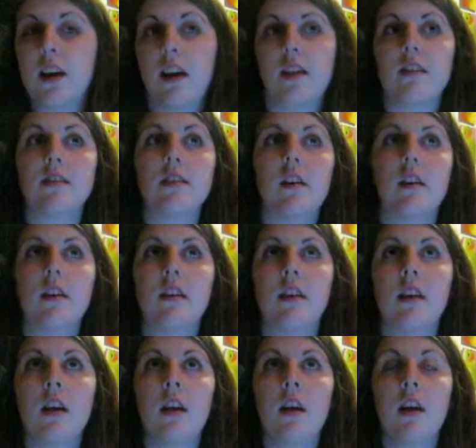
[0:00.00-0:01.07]
and I
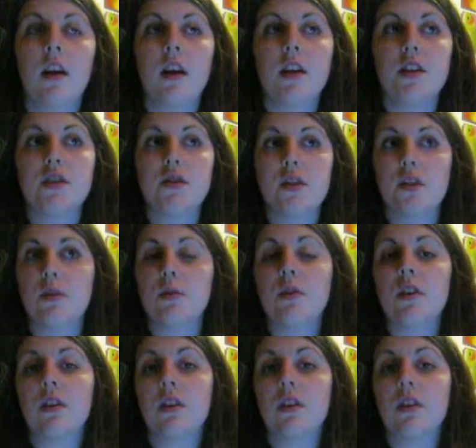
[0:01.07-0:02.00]
ensured